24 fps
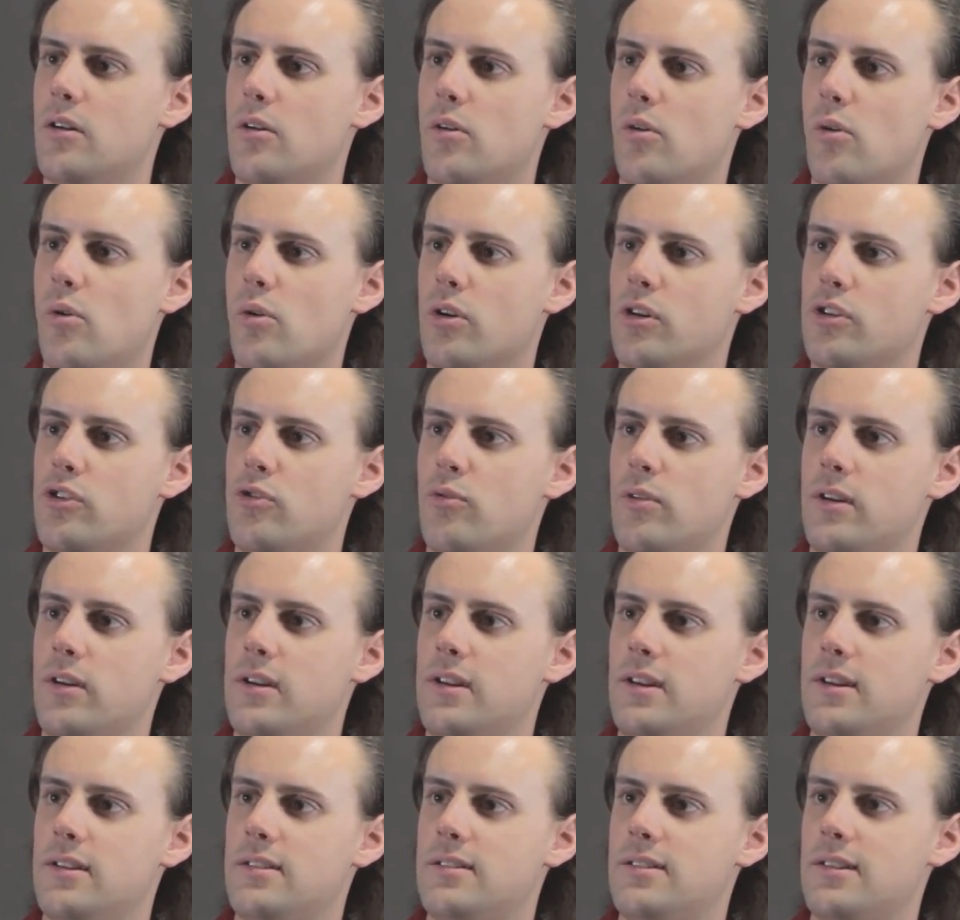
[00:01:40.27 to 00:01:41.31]
or
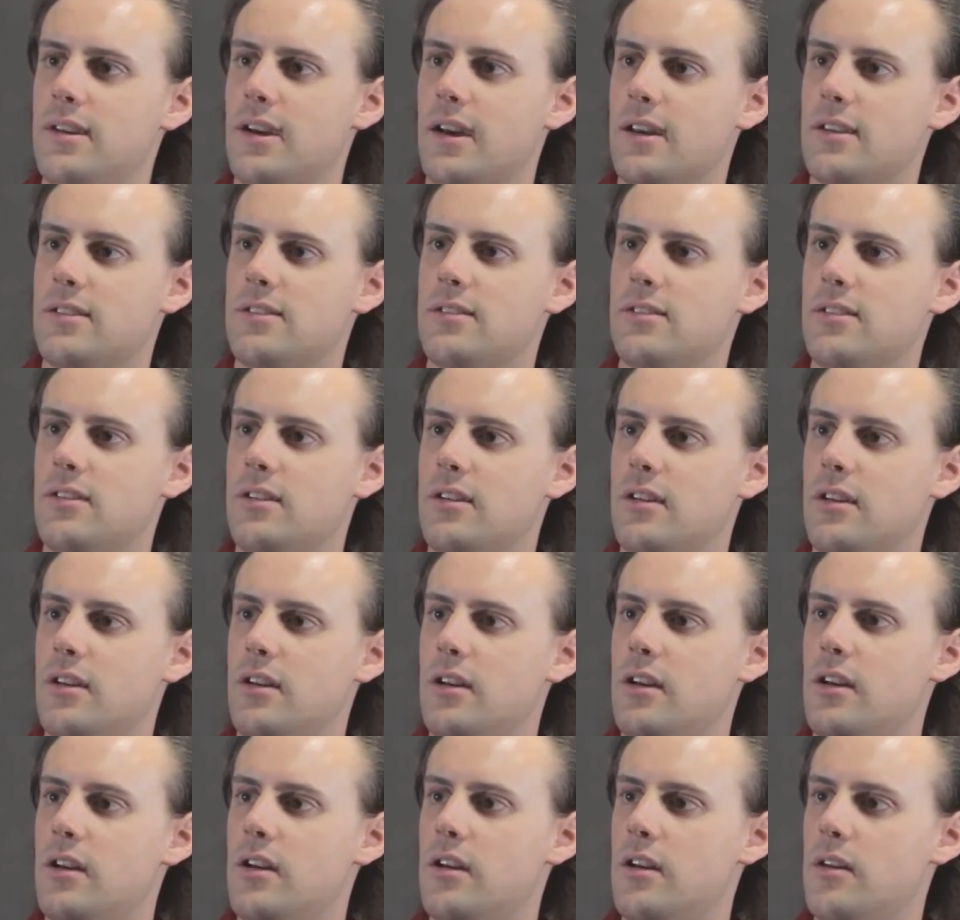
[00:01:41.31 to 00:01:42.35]
twenty-six
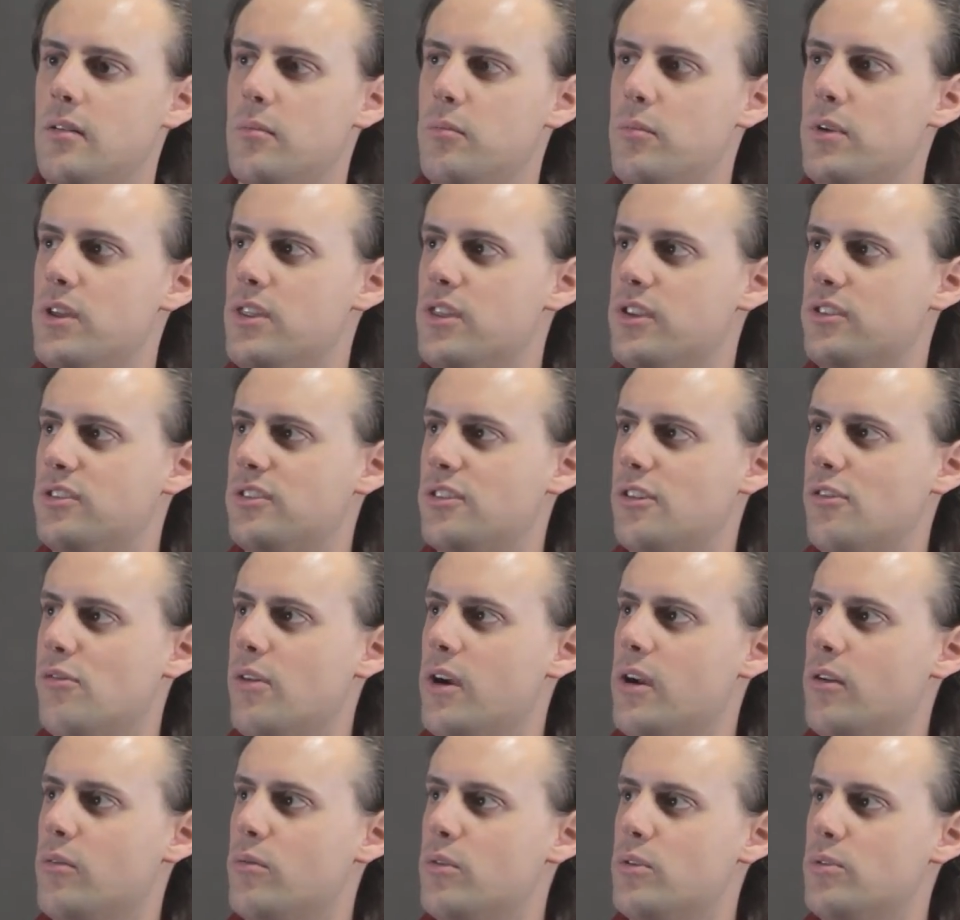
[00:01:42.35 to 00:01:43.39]
be the
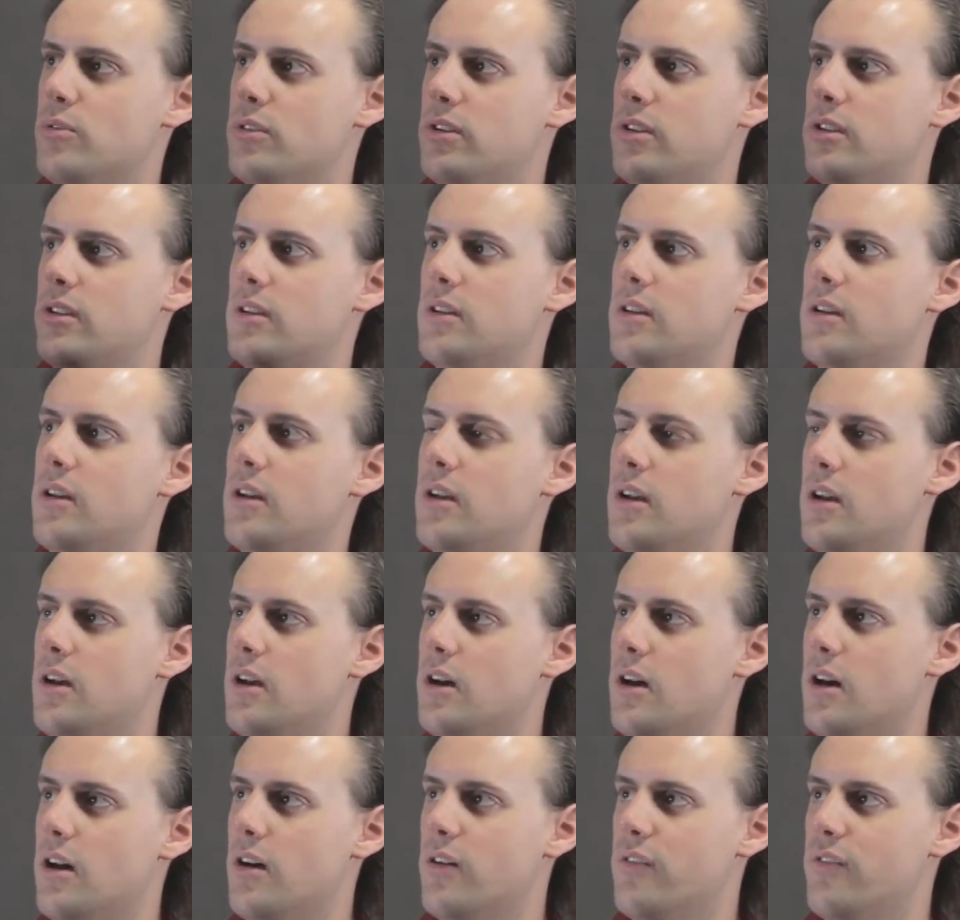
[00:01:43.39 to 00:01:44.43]
square root
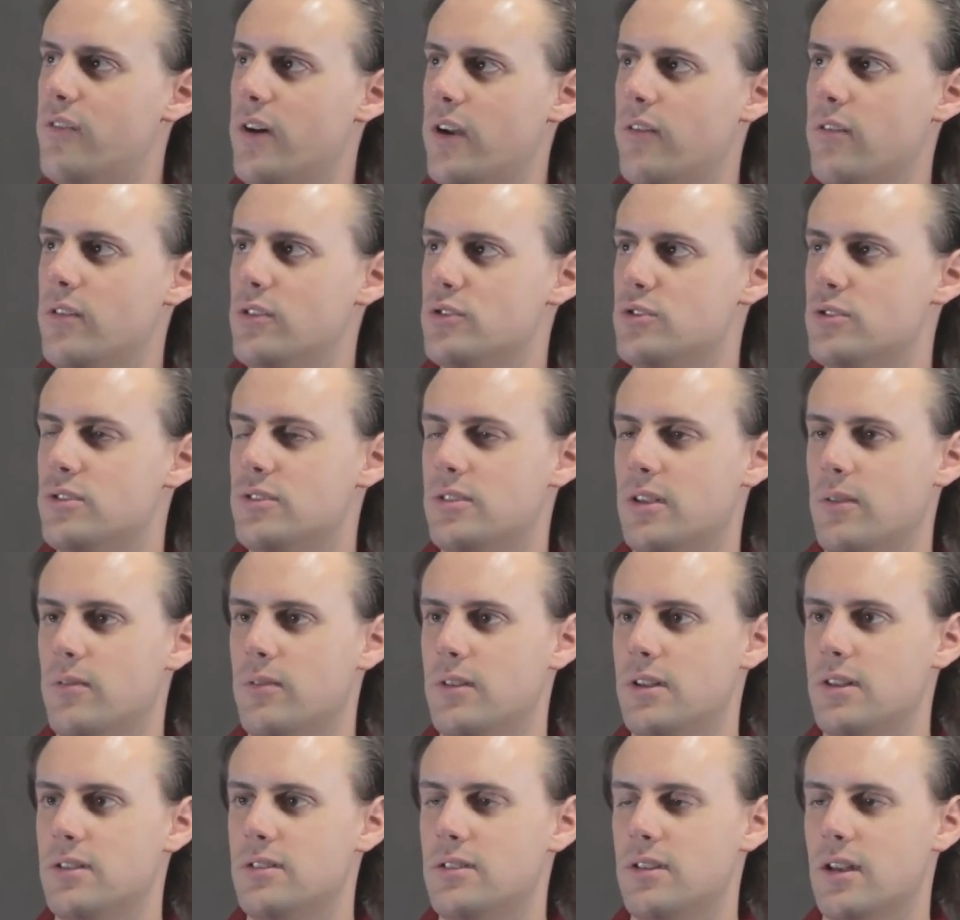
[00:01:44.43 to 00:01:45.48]
of five hundred
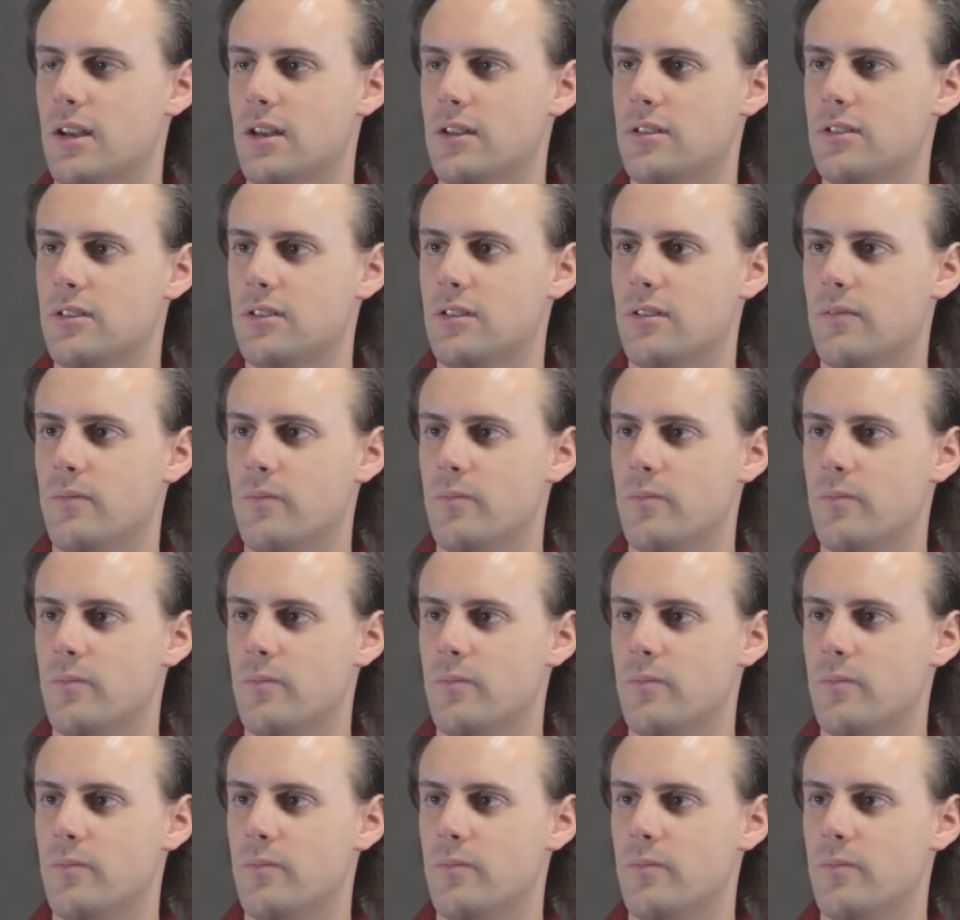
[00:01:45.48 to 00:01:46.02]
seventy-six.